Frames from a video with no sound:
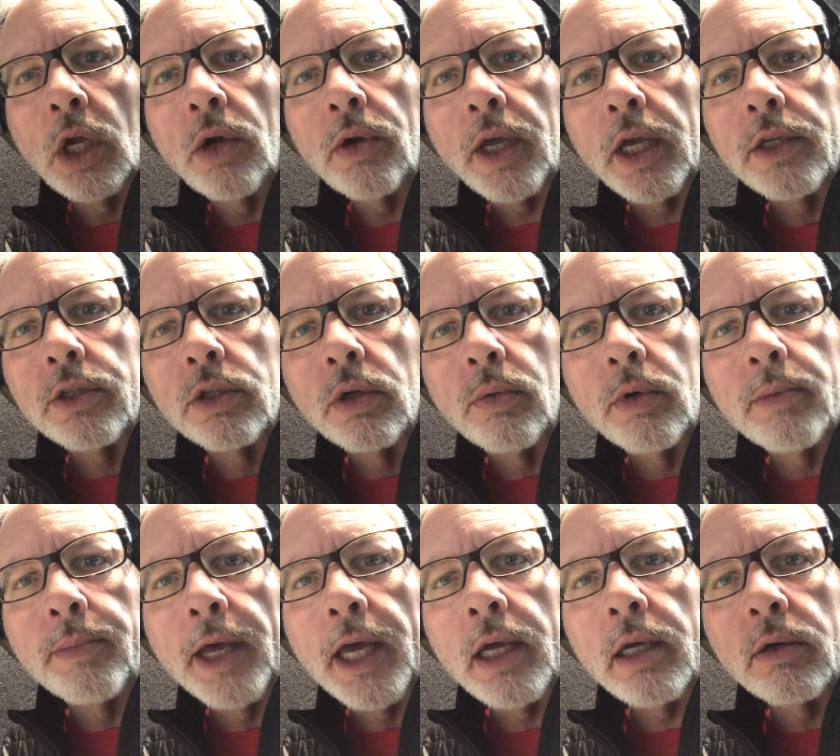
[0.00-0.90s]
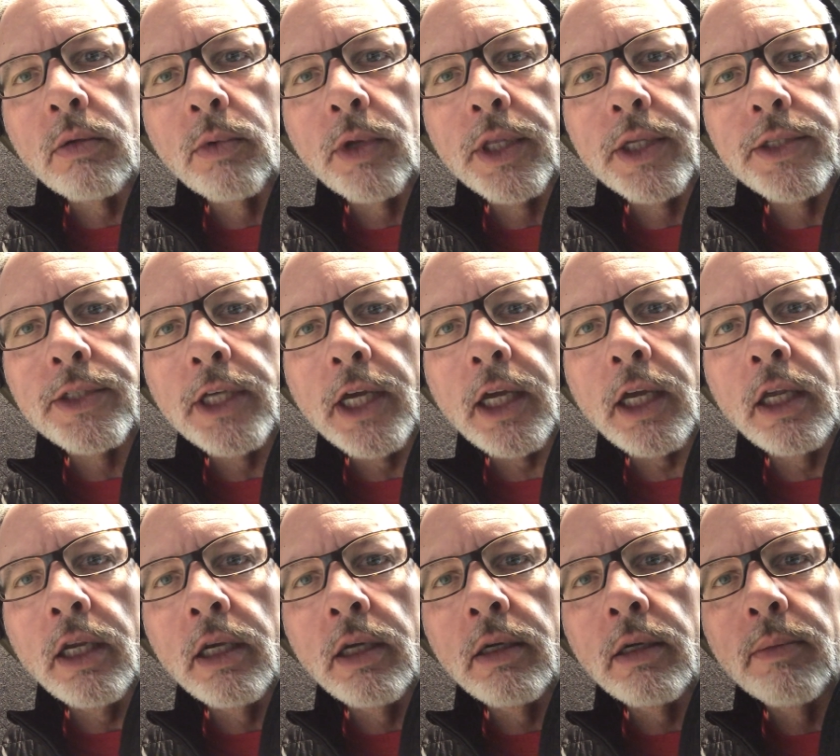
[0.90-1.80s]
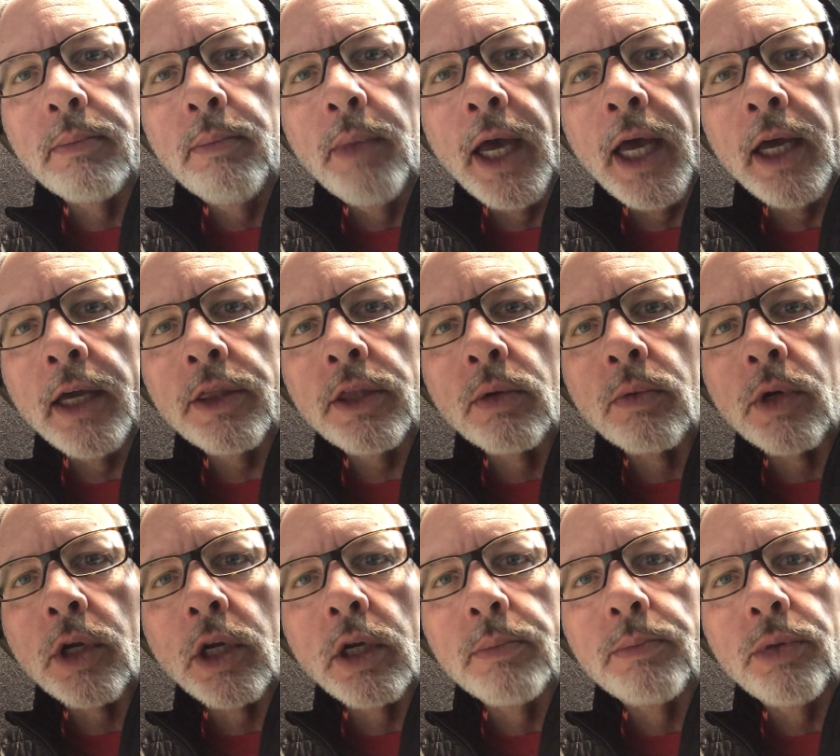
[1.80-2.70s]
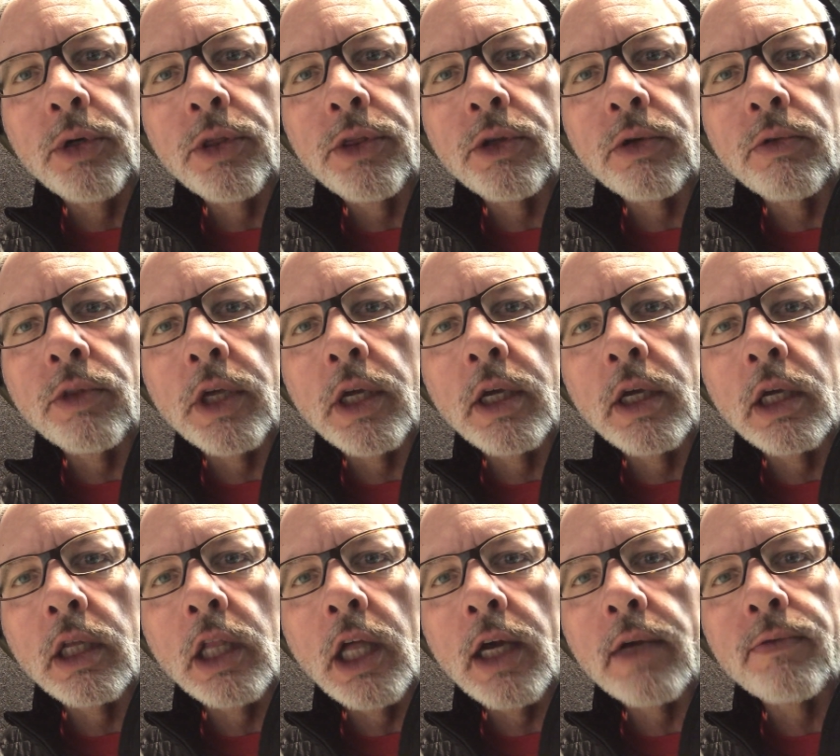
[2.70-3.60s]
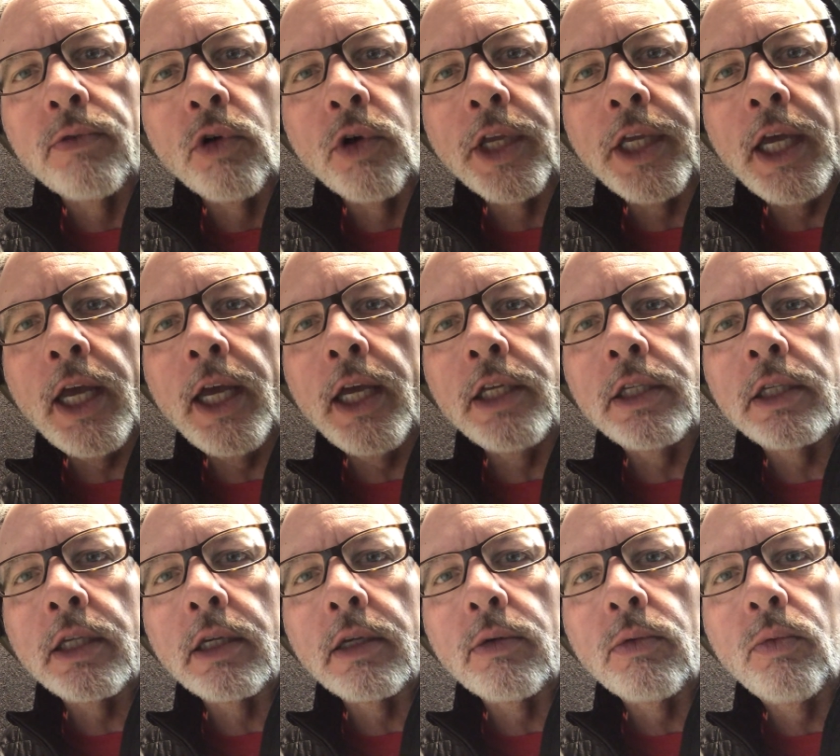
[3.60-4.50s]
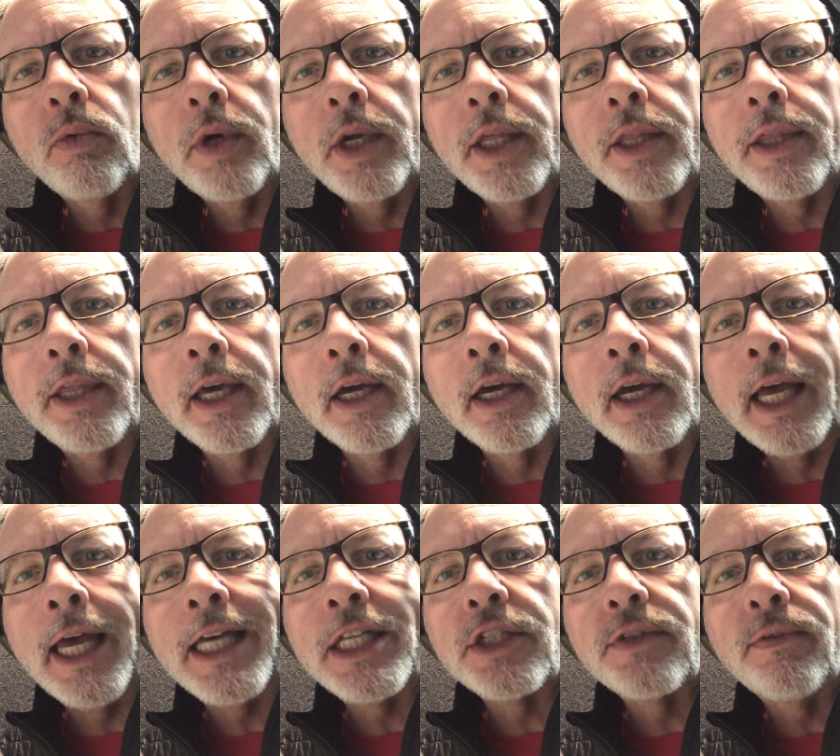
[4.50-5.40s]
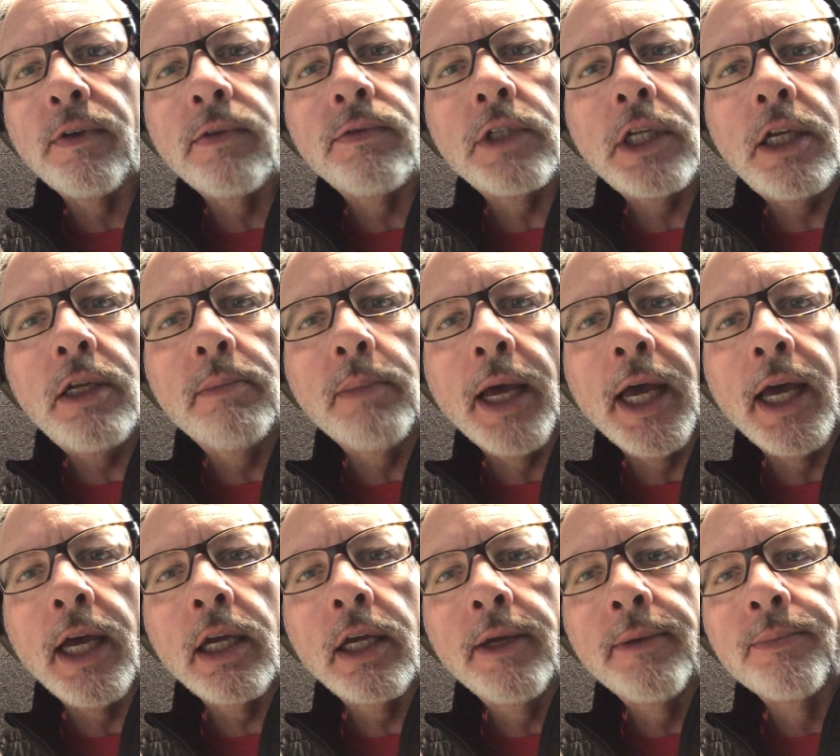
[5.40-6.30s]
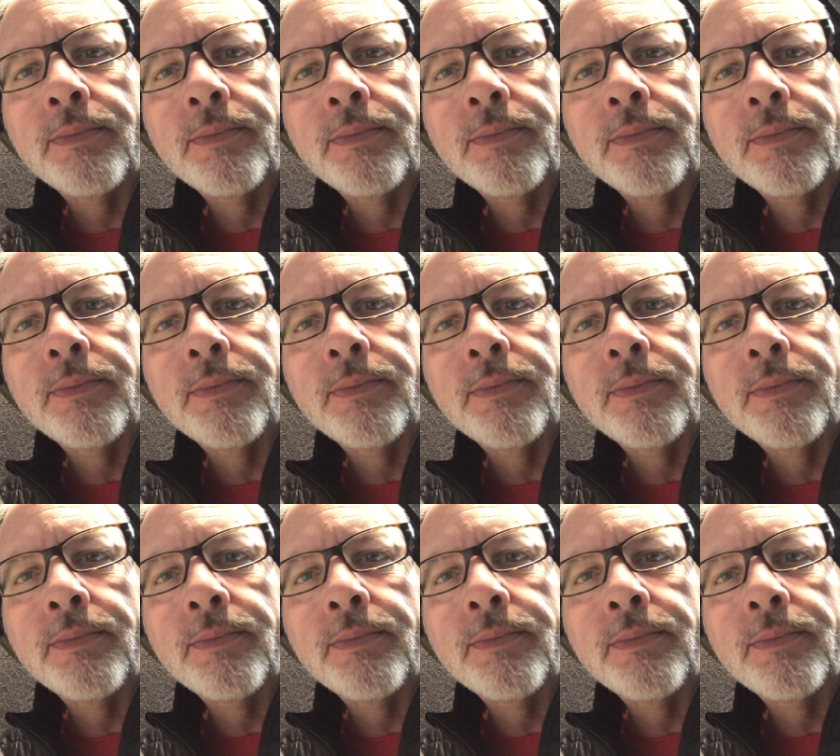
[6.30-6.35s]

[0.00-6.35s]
Okay, so we're back to the second mag put through the Glock forty-eight with uh, S fifteen mag.